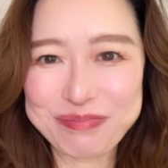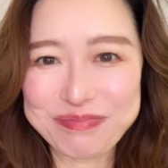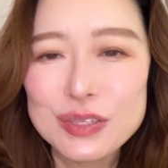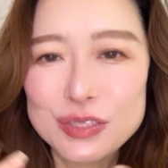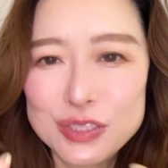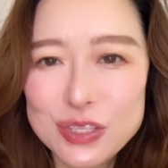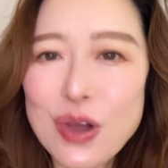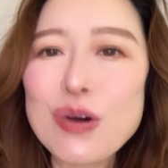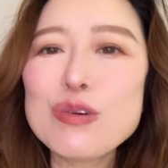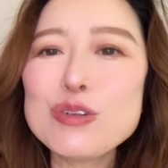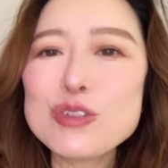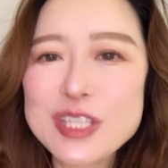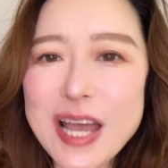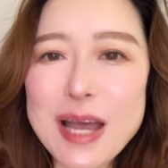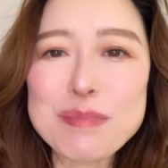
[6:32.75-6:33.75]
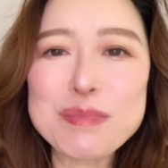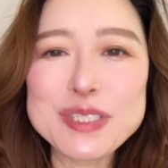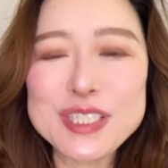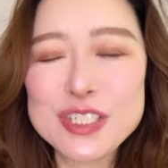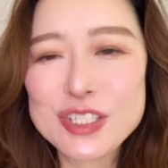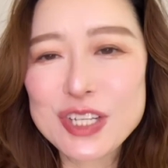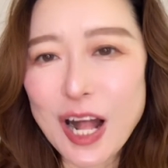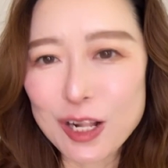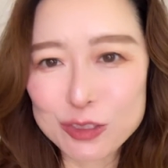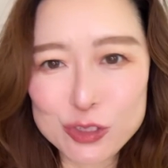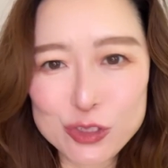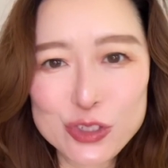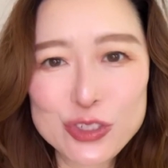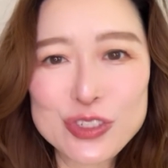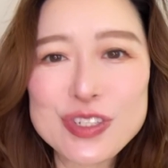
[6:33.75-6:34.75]
Know Japanese
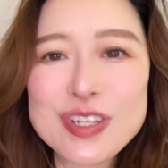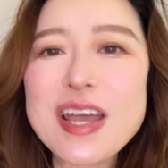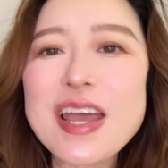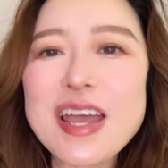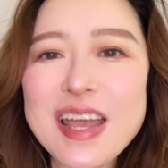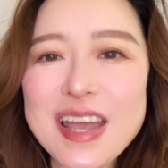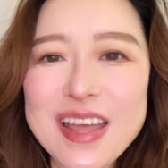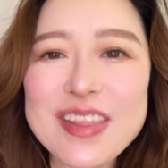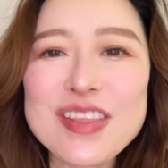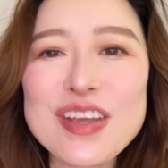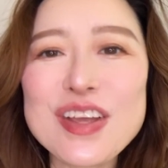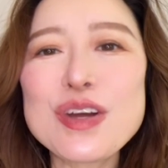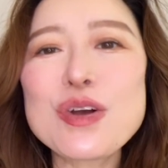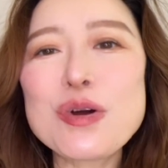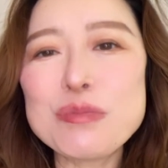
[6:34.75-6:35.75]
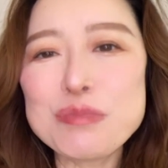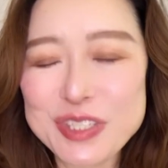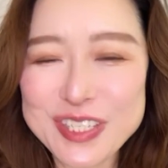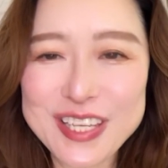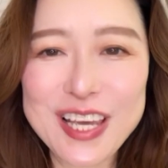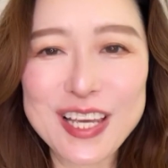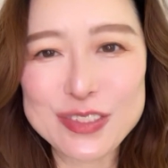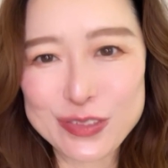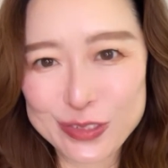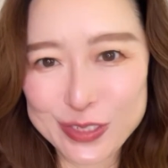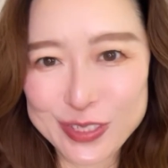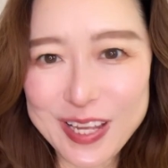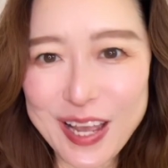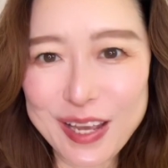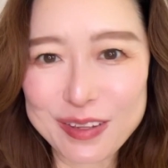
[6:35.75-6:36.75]
culture and their communication
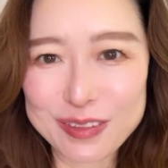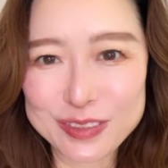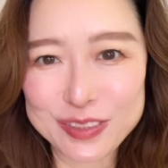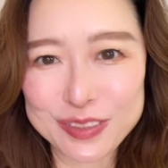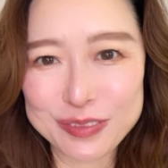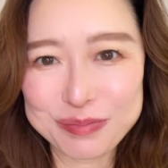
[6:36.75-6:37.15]
styles.